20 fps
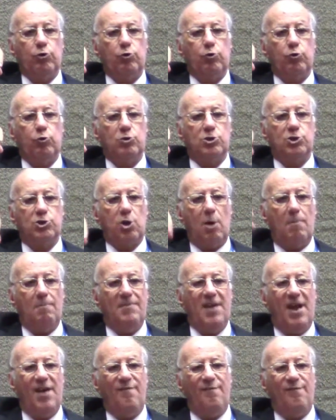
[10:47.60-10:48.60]
to stop
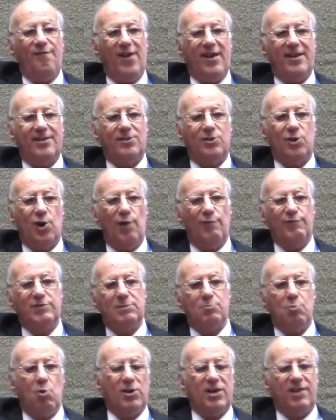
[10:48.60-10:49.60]
the effect of
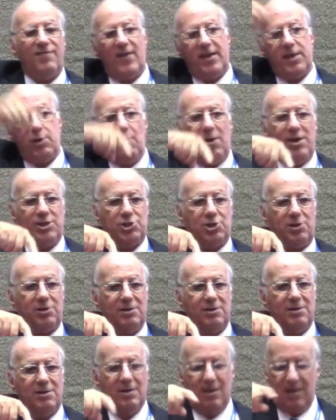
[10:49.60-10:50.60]
smoke evacuation,
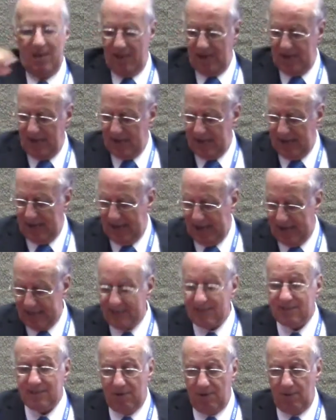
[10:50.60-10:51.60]

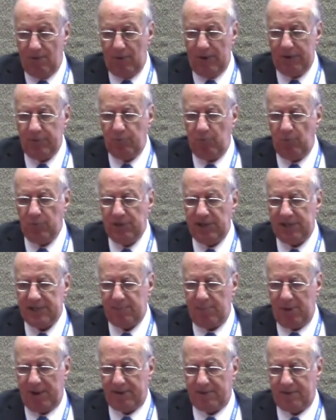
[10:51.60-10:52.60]
as one would
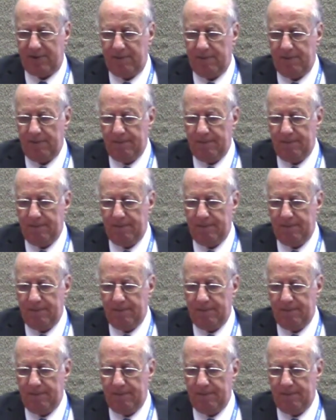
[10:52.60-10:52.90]
expect.